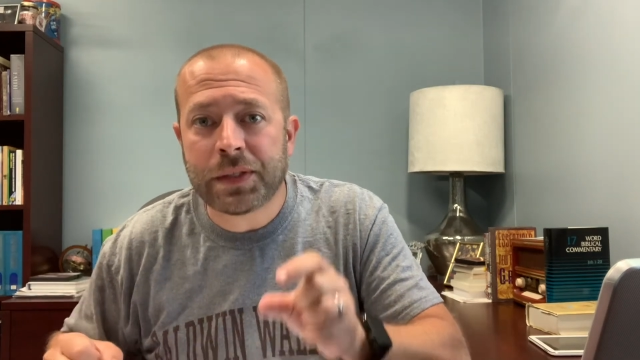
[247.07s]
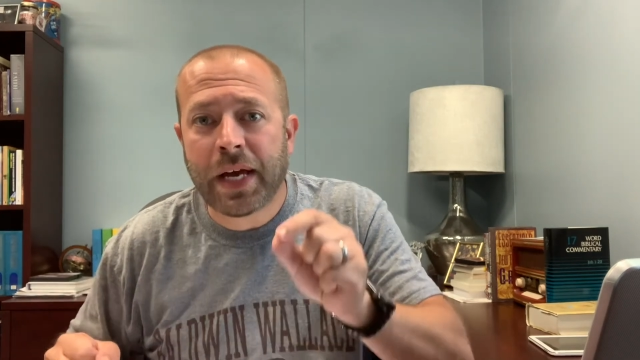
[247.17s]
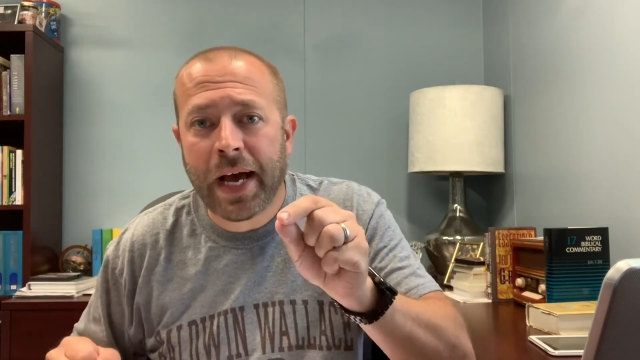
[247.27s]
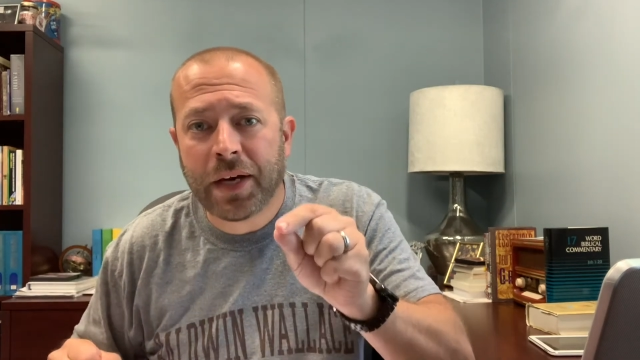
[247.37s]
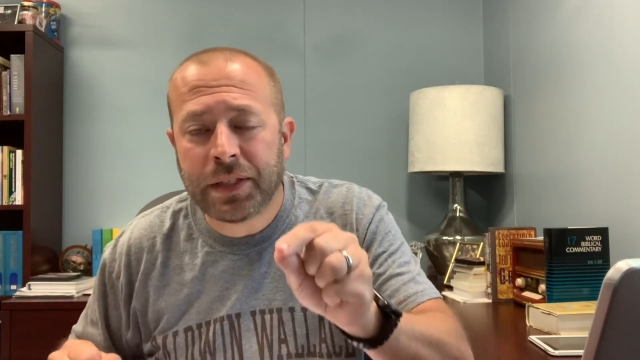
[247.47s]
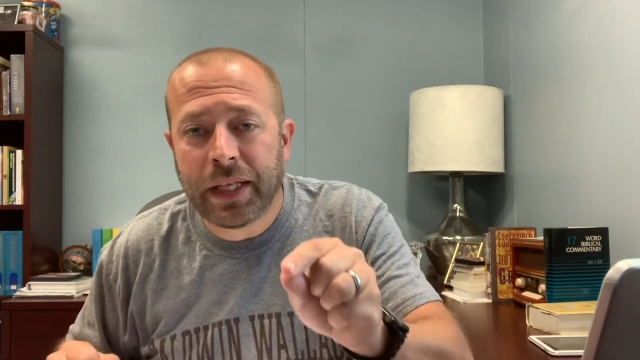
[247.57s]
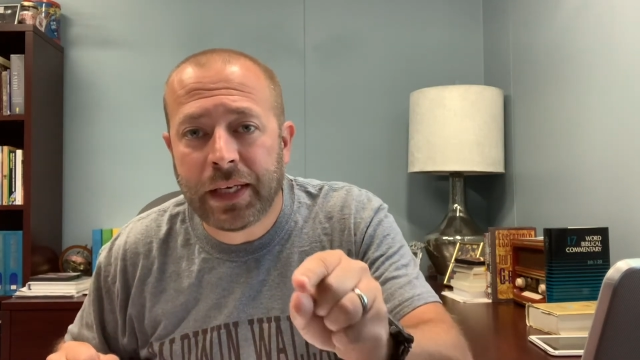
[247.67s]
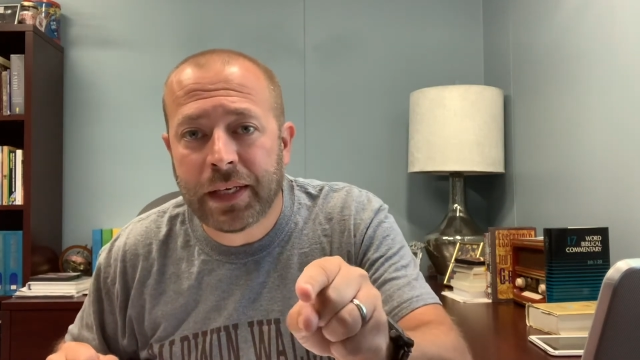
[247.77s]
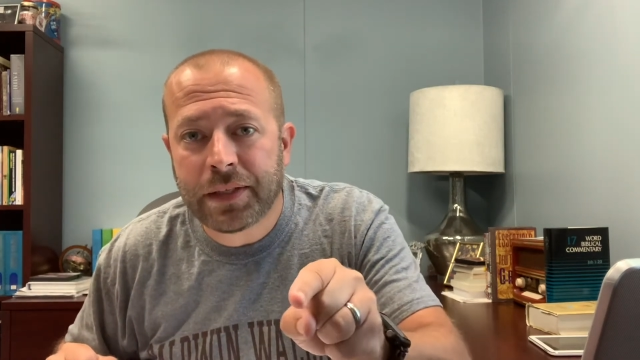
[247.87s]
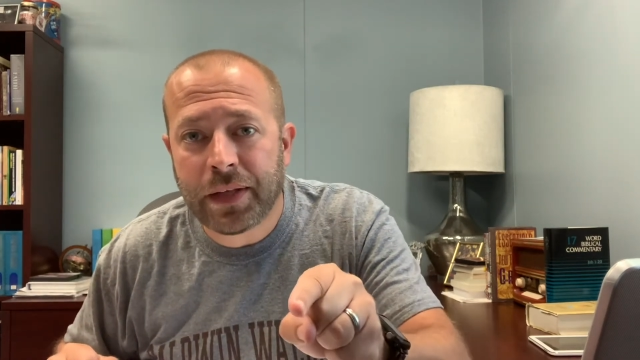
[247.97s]
How did they
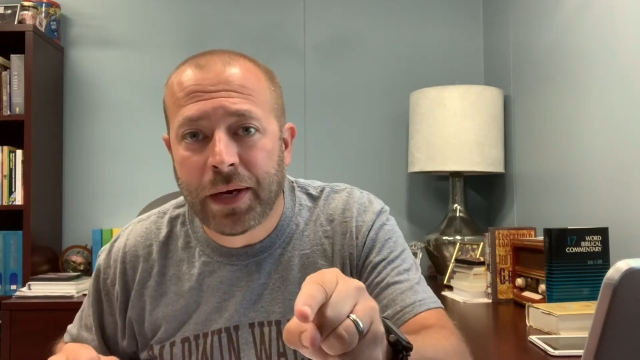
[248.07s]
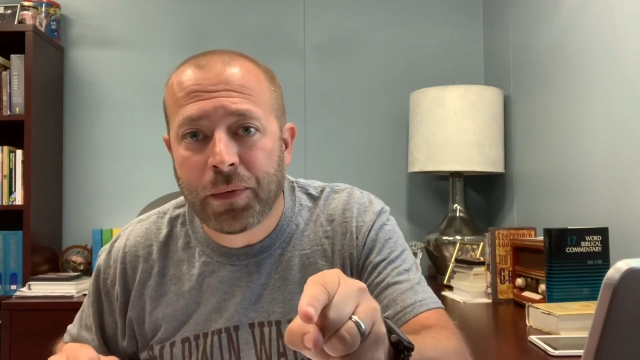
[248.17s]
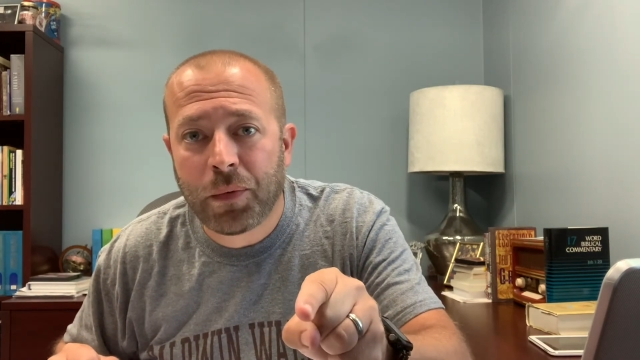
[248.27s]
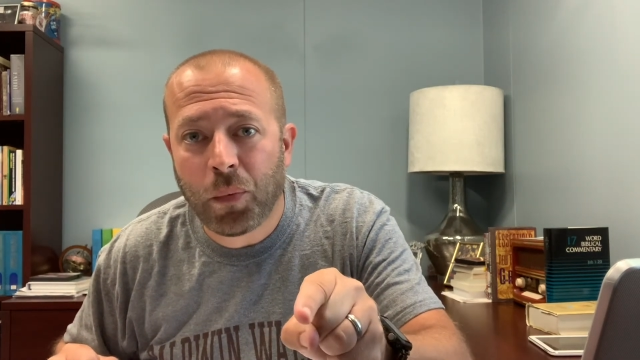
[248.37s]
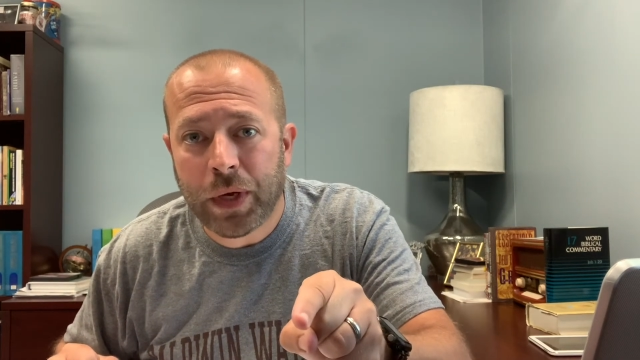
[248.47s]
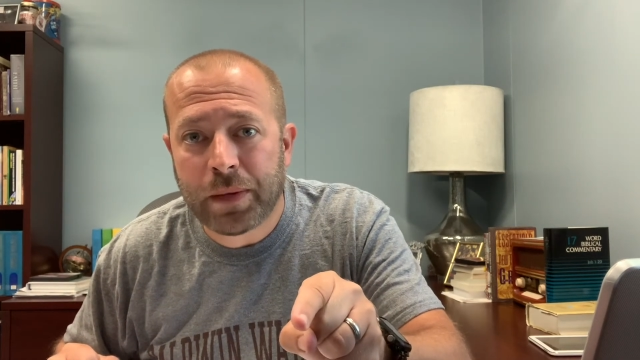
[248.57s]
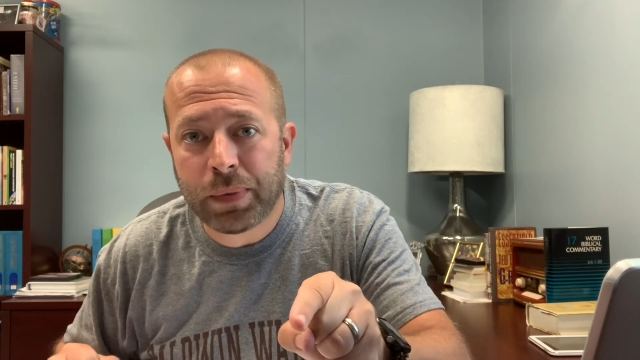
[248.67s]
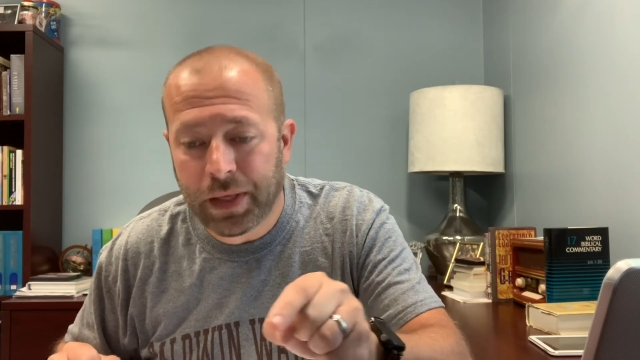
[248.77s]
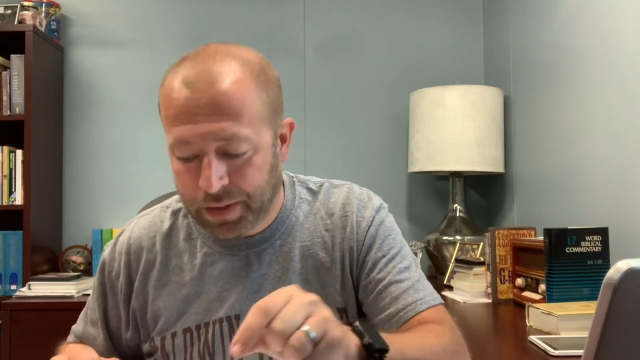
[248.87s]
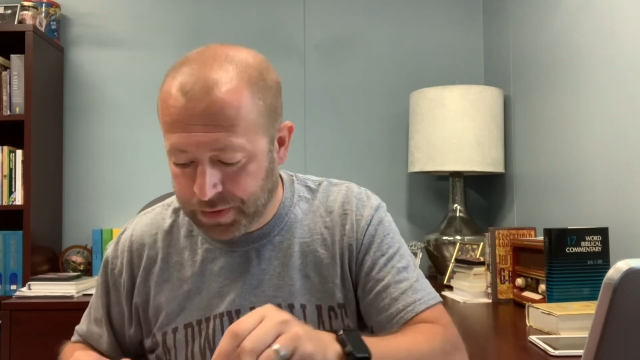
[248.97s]
get to that weak
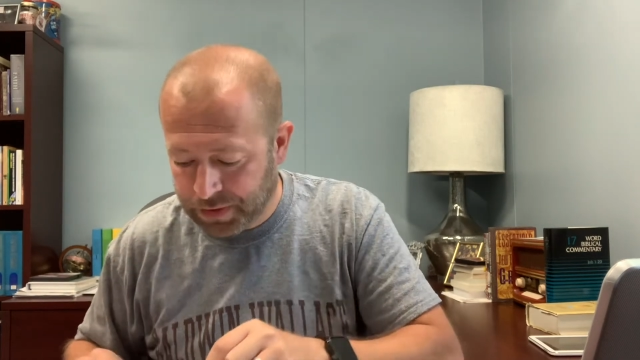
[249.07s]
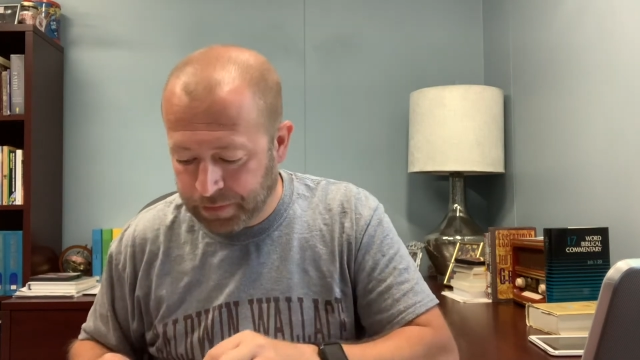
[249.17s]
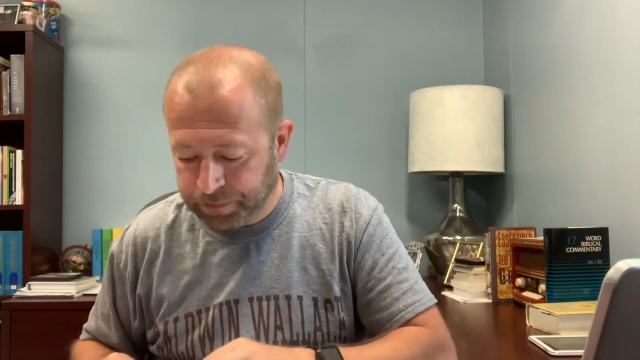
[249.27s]
place?